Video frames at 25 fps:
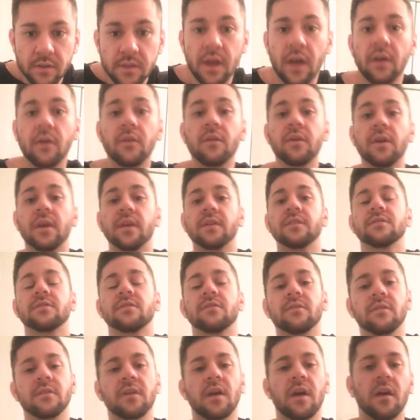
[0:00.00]
Yeah, okay, so
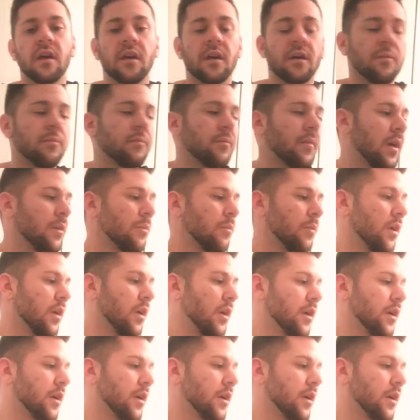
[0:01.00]
I will